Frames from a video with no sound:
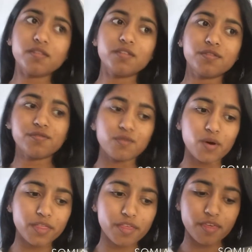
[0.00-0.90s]
the
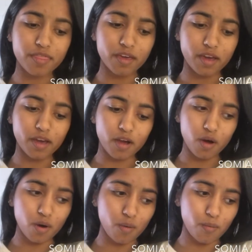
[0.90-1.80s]
fourth thing
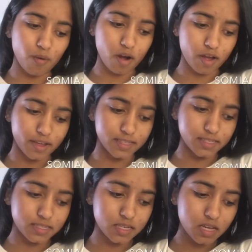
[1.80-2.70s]

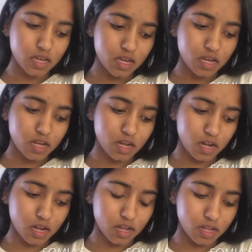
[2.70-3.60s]
was,
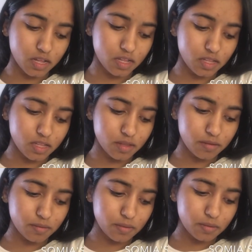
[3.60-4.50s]
uh,
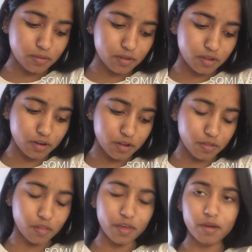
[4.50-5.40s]
you know,
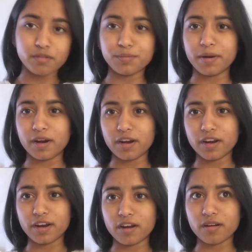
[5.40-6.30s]
the language barrier
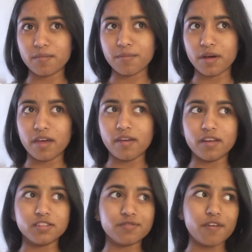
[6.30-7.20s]
here, but
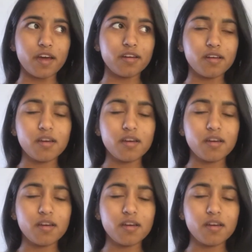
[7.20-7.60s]
it's fine.